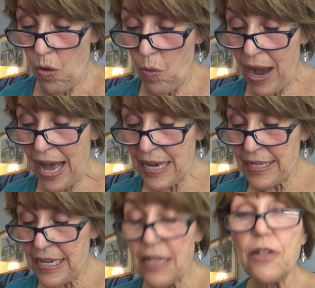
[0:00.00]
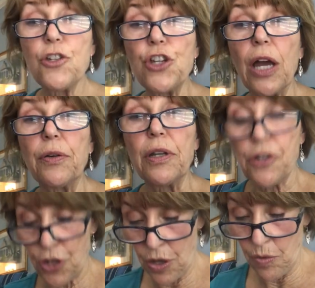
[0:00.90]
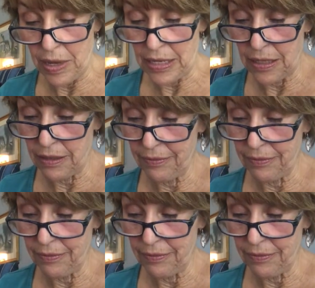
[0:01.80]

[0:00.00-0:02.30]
Why didn't Jonah do it?